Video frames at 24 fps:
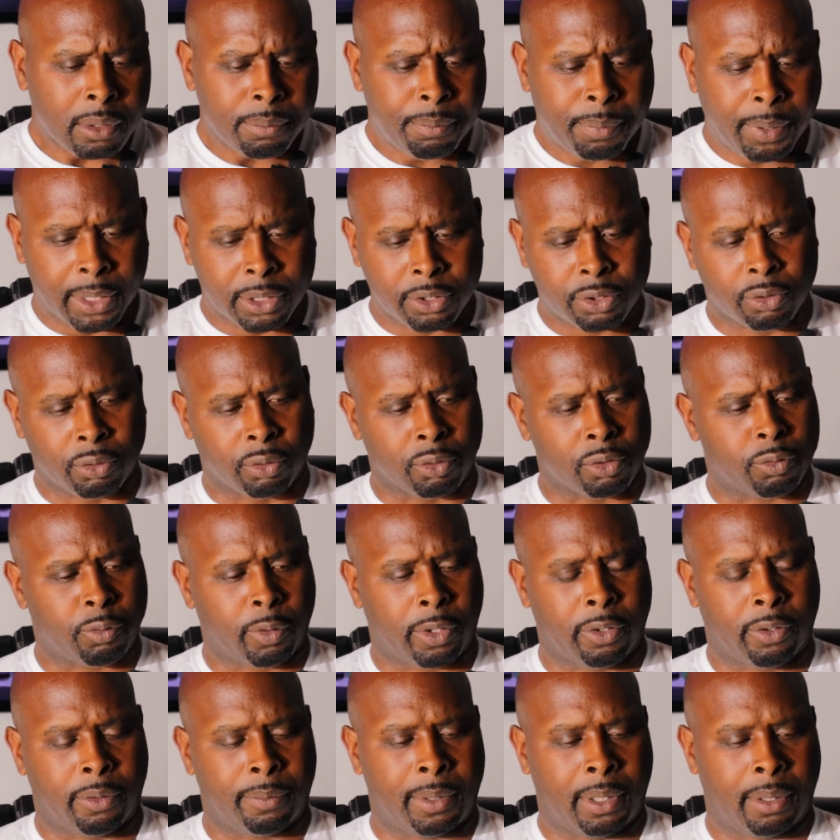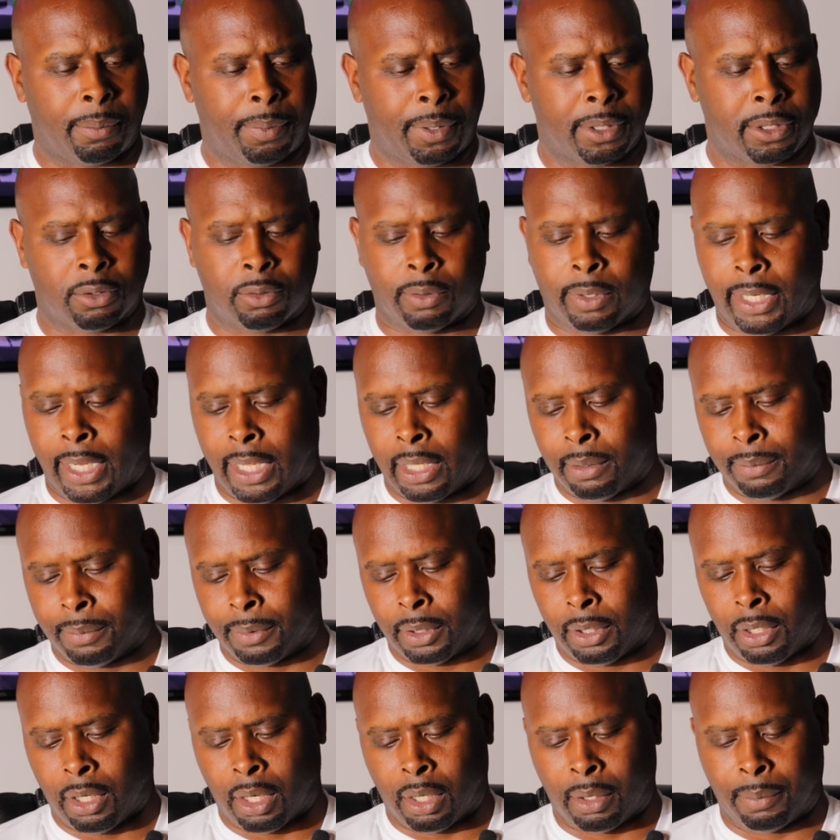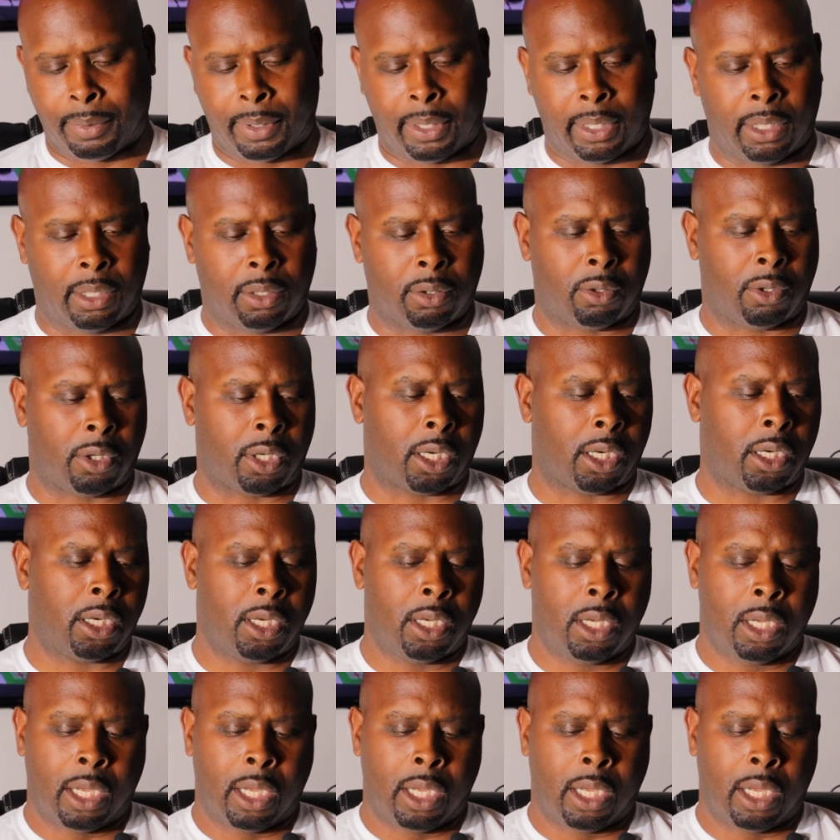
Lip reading: pistols, whether it be a pistol caliber carbine or